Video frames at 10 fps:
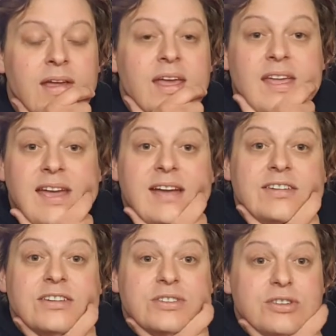
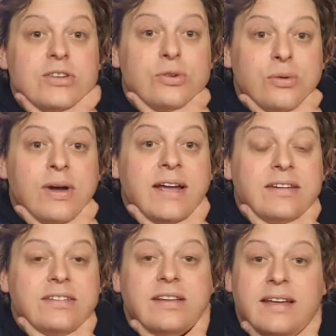Yes, you should
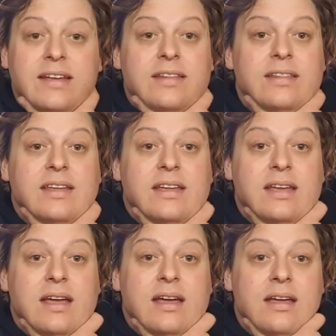always take
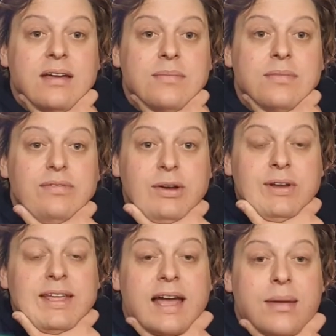the
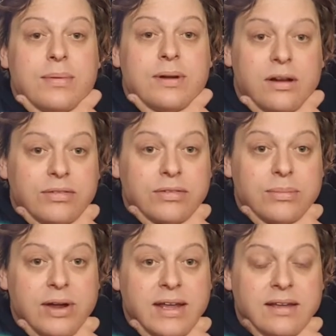fluid cap off of the
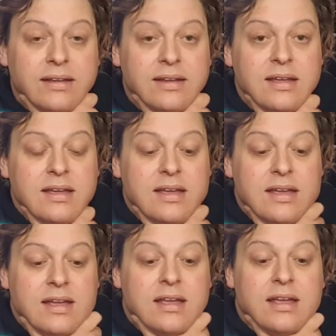brake
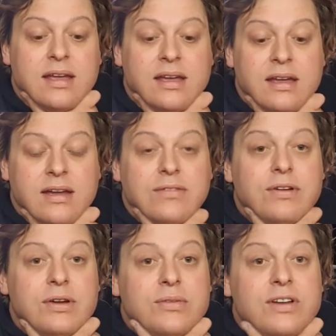
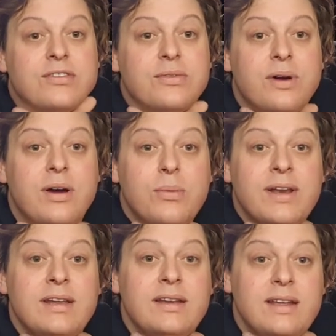fluid reservoir
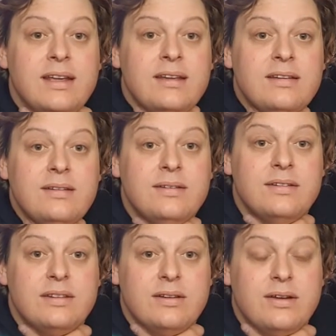when you need
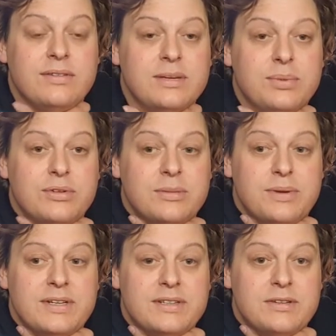to obviously push the
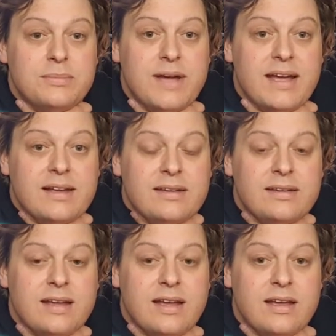pistons back,
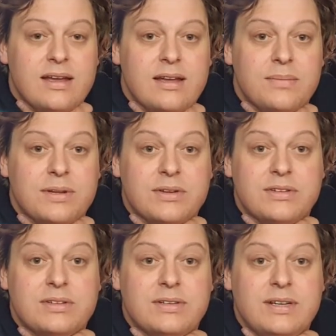
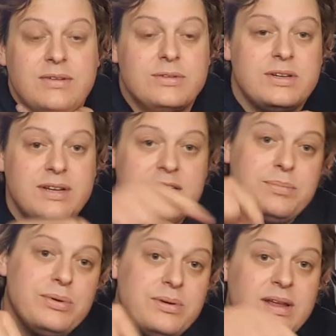because you also need to
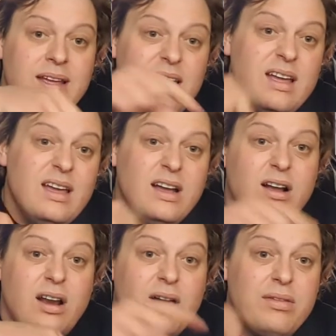put a
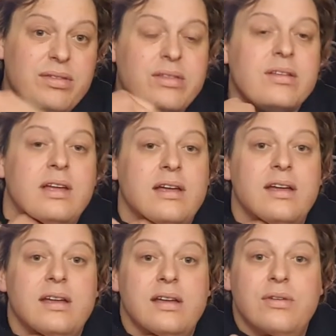cloth
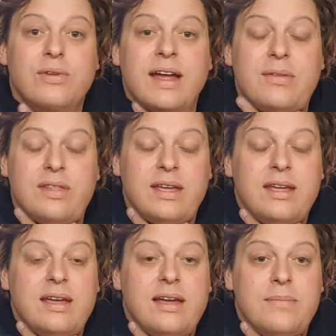around
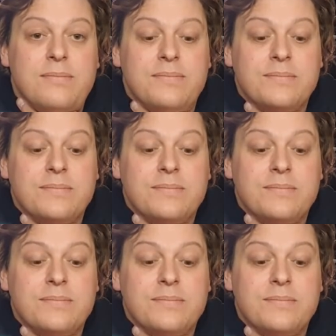the